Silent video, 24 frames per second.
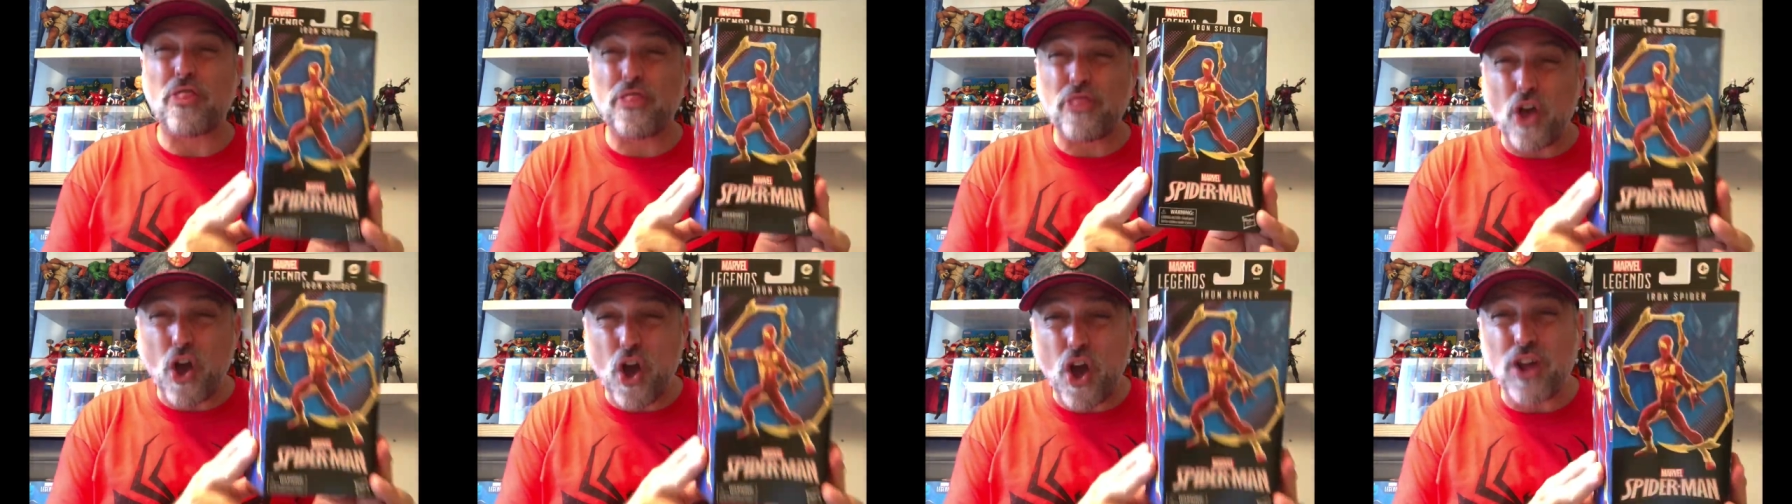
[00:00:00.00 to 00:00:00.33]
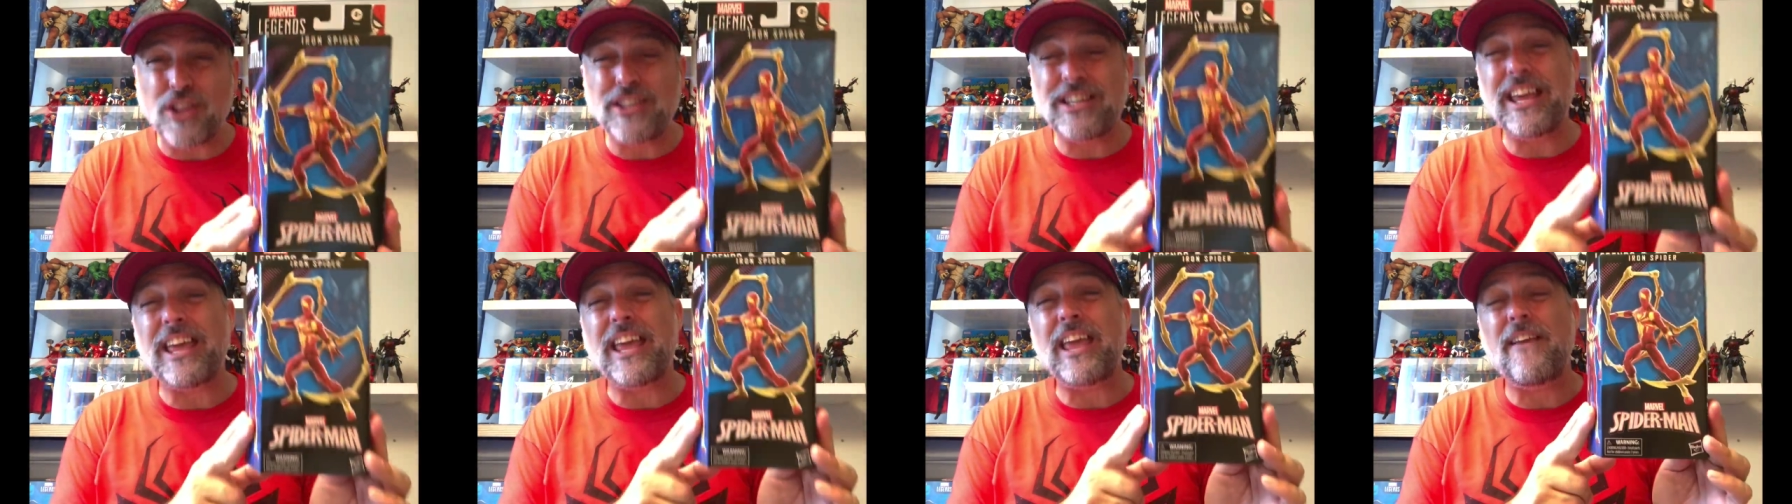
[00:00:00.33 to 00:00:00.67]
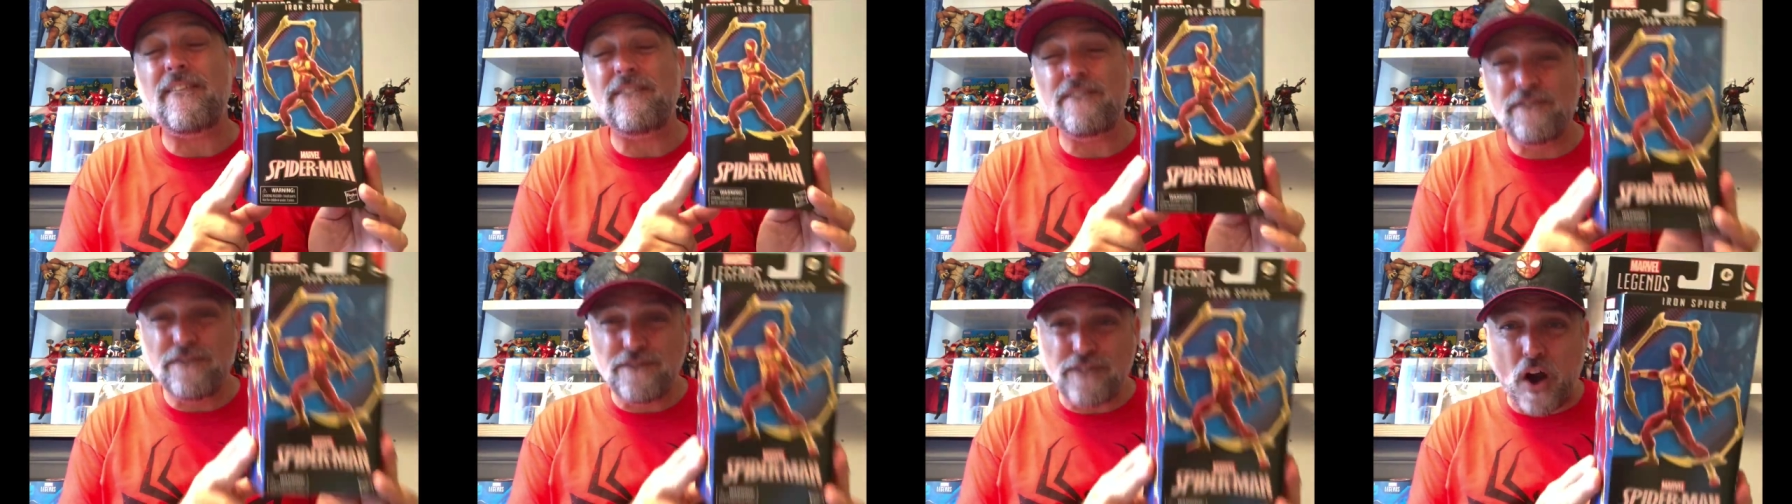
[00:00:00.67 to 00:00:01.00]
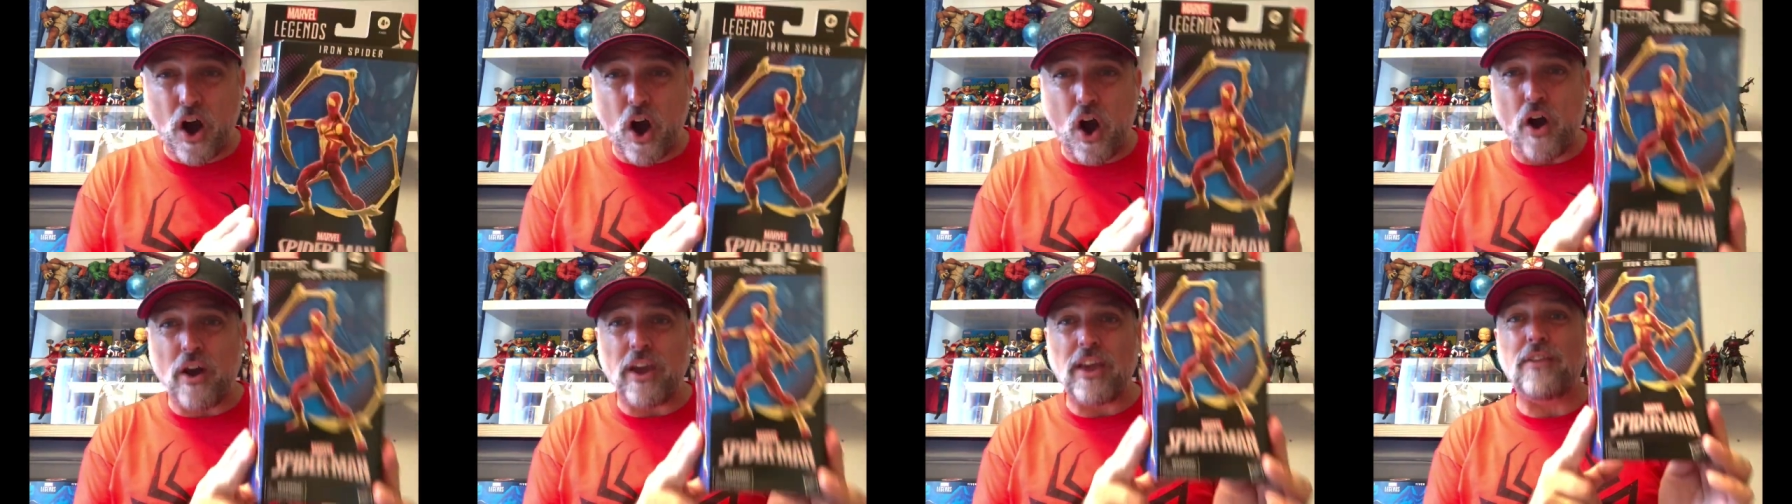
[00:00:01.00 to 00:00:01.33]

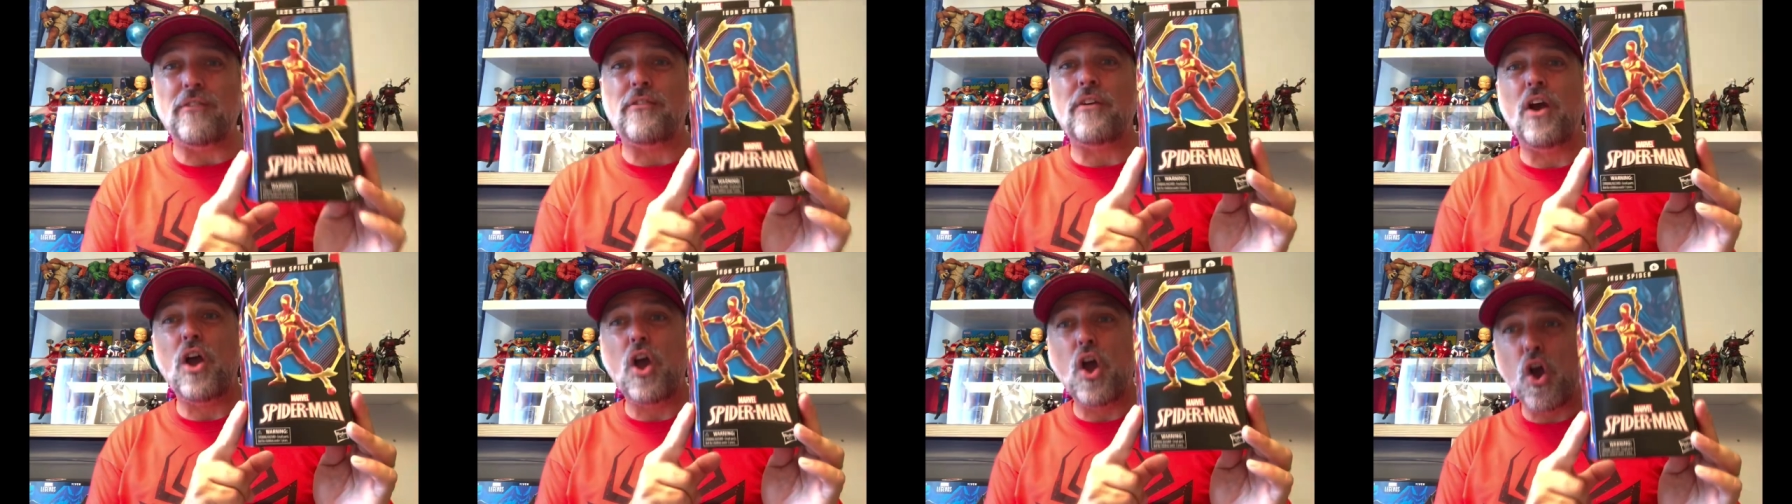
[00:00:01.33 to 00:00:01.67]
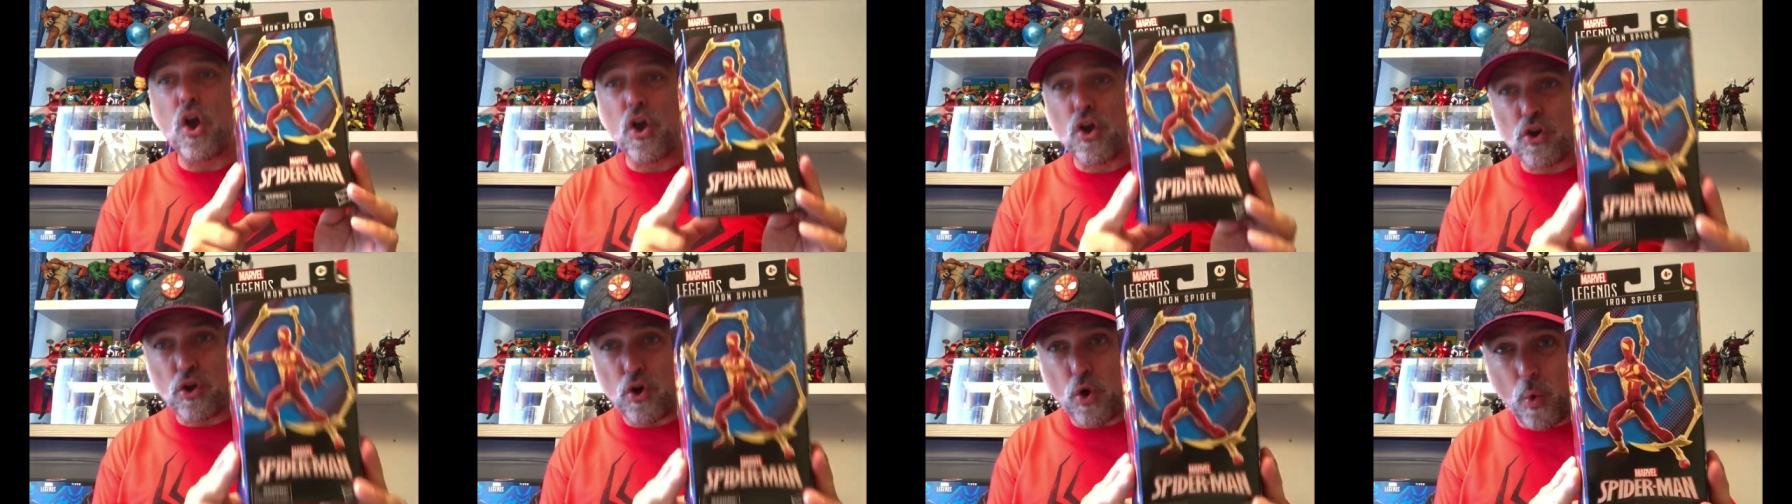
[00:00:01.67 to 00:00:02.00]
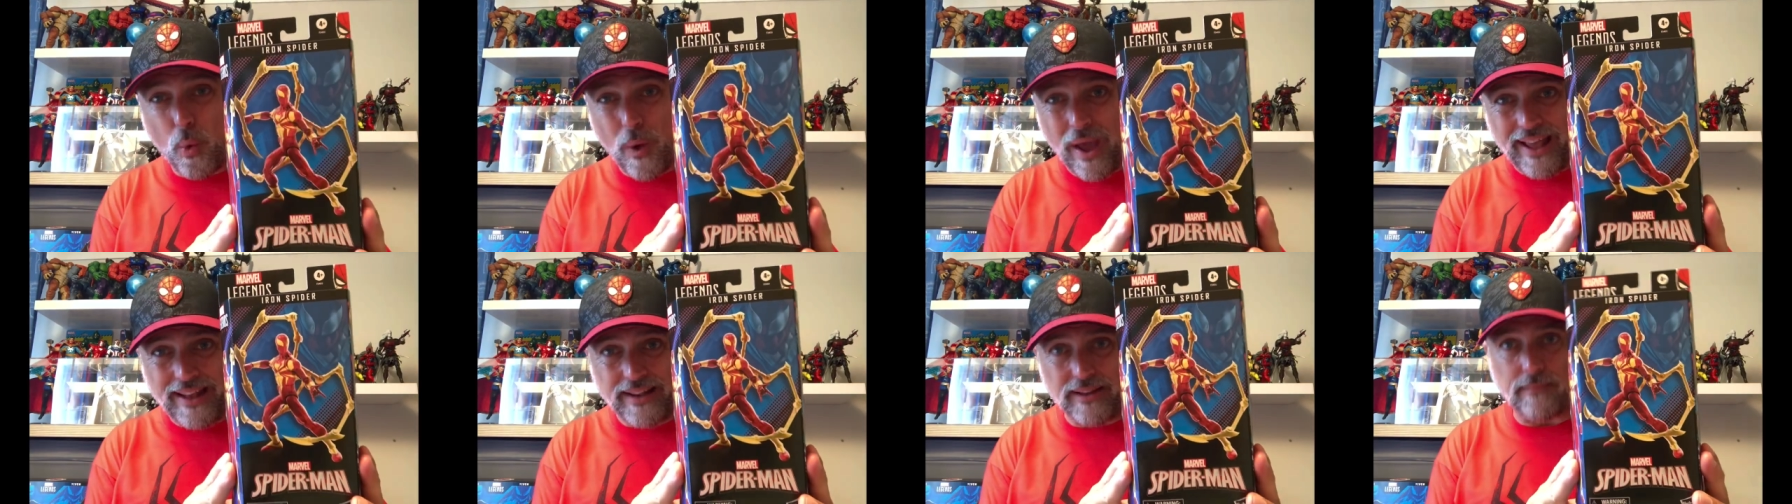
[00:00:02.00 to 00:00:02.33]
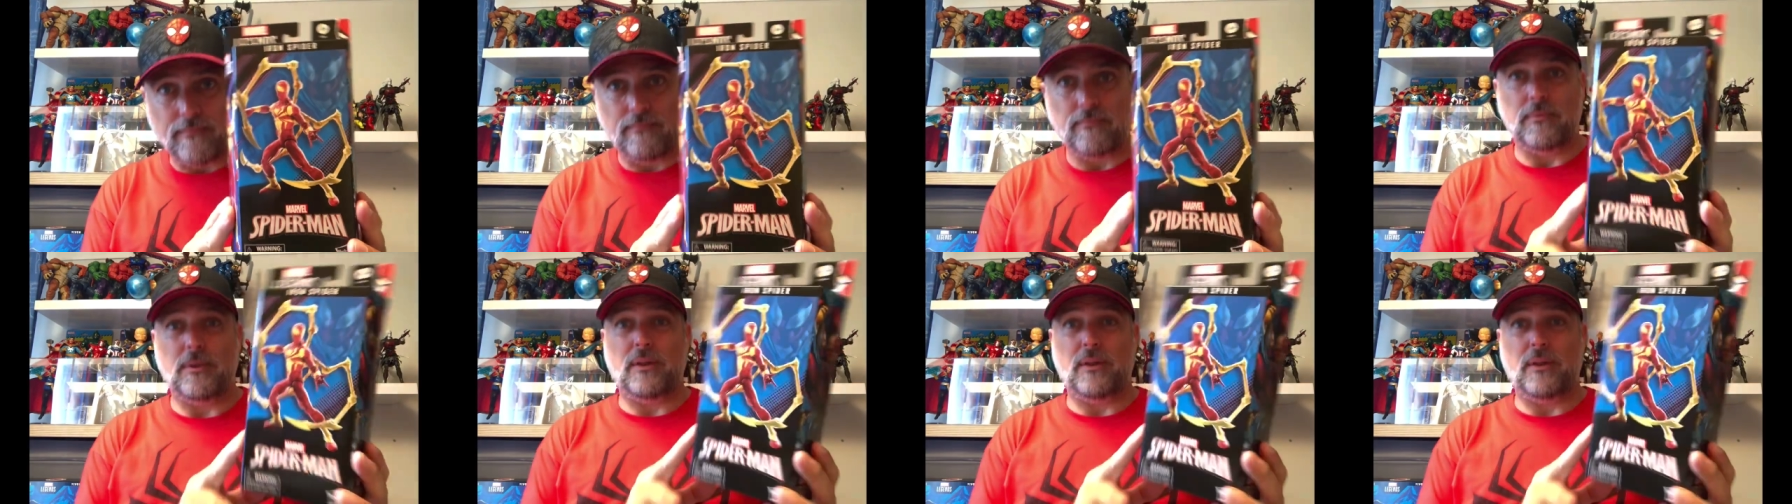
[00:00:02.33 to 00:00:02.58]
35 quid.